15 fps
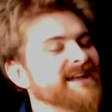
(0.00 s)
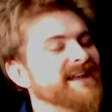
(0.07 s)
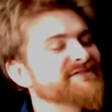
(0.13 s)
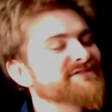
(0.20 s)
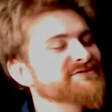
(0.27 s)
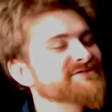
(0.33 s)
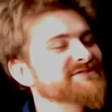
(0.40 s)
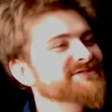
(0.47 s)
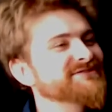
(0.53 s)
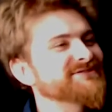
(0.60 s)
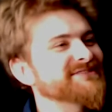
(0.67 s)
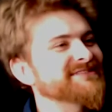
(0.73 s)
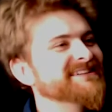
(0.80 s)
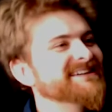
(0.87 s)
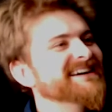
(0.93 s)
can have 2
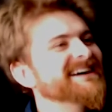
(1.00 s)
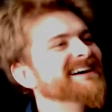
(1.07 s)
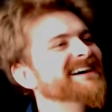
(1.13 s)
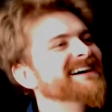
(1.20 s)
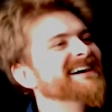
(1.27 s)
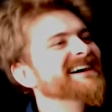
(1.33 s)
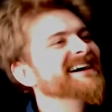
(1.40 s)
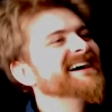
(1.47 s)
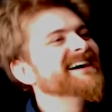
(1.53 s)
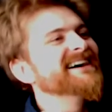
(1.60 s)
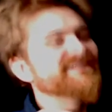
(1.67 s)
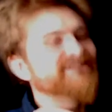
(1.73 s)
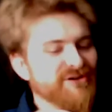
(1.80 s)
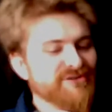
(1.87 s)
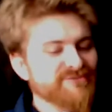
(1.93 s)
children.
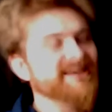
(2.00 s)
So